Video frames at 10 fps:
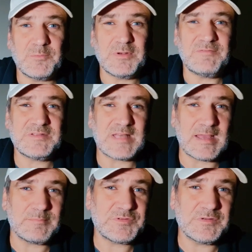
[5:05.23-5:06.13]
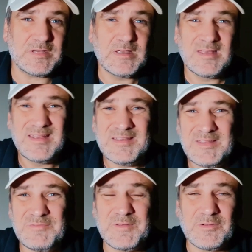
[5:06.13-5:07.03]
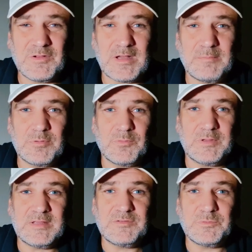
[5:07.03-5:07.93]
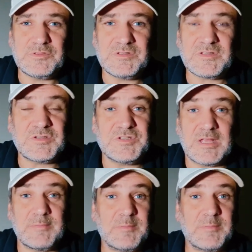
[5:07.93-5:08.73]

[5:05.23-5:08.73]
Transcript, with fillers: But if it's a hamstring, you figure a couple of weeks, which is such a shame.